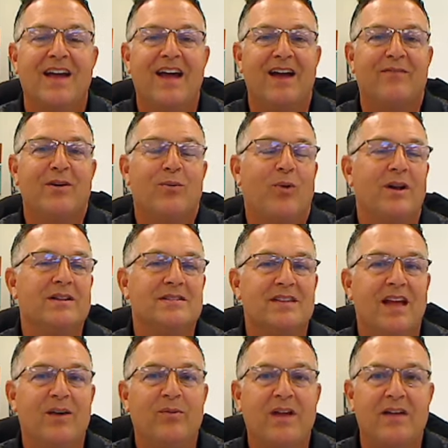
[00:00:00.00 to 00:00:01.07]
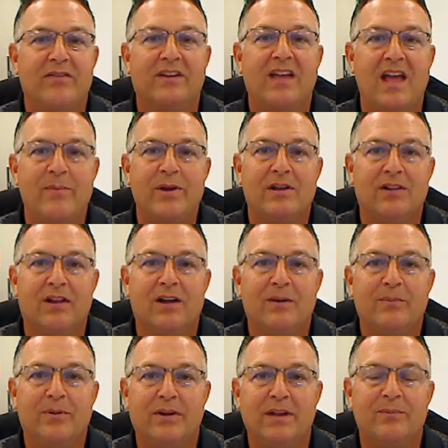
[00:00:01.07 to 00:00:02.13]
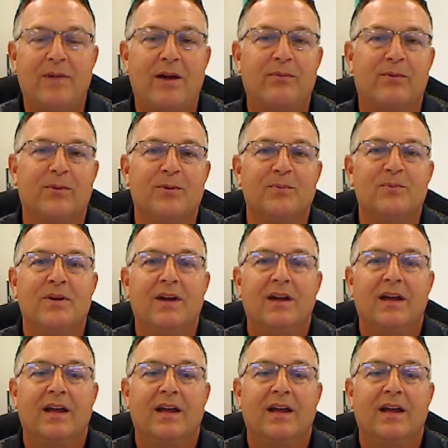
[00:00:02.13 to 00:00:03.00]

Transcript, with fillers: every Wednesday we have a gaming club in my room